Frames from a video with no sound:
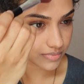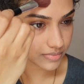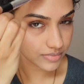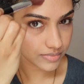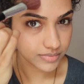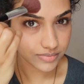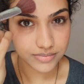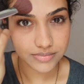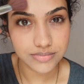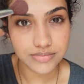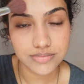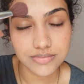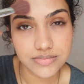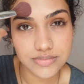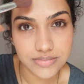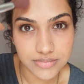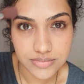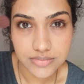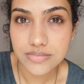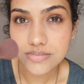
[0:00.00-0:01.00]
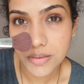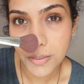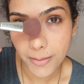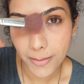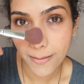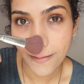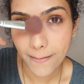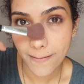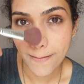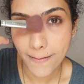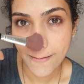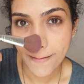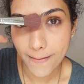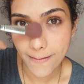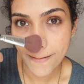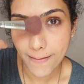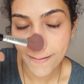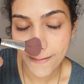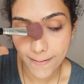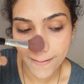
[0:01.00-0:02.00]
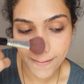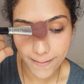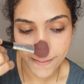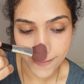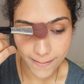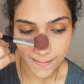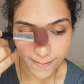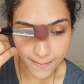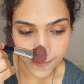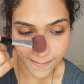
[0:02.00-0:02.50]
I'm blending this well so that it looks more